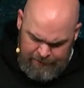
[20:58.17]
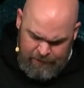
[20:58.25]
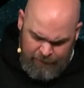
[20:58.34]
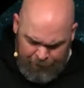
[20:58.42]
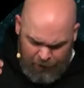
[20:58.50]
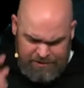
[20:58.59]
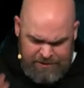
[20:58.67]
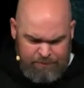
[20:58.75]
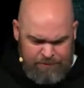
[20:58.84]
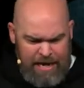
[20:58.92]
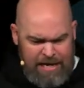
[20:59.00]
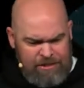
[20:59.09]
The first
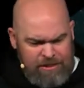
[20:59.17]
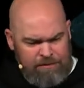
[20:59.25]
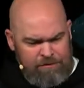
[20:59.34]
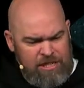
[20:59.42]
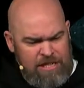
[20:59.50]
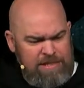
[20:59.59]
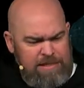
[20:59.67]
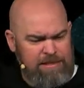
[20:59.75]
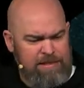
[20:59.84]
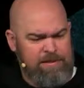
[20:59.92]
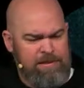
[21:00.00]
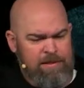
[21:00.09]
temptation of
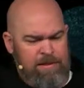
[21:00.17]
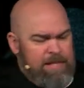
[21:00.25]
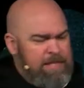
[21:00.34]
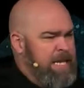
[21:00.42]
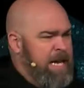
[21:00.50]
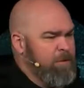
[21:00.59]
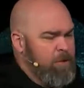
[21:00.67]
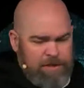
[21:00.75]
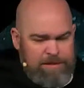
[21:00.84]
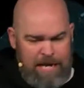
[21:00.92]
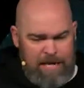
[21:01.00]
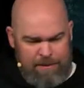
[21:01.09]
Jesus, the devil
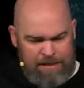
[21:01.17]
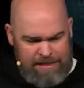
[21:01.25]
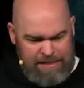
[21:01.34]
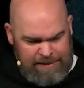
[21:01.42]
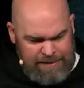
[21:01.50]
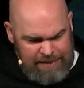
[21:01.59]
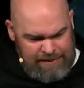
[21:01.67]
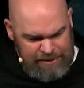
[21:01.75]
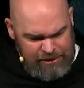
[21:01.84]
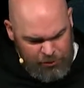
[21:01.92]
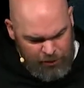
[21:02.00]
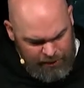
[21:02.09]
looks at him and he says,
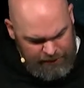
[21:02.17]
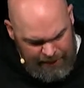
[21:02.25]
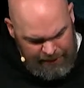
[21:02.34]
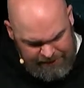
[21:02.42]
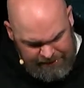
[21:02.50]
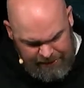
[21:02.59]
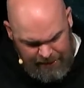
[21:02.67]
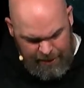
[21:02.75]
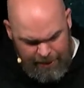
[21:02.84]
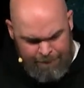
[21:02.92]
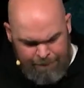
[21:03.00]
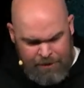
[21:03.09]
since you are God's
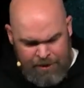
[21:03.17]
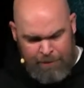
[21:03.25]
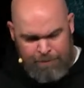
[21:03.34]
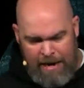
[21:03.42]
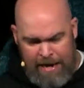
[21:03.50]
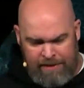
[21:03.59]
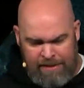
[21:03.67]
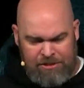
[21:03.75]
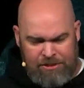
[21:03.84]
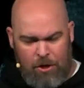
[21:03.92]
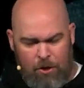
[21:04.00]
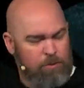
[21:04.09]
son, command this
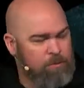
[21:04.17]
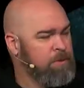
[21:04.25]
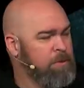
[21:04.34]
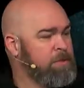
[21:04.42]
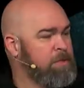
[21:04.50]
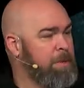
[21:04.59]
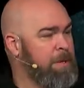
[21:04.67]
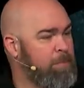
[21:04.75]
stone to be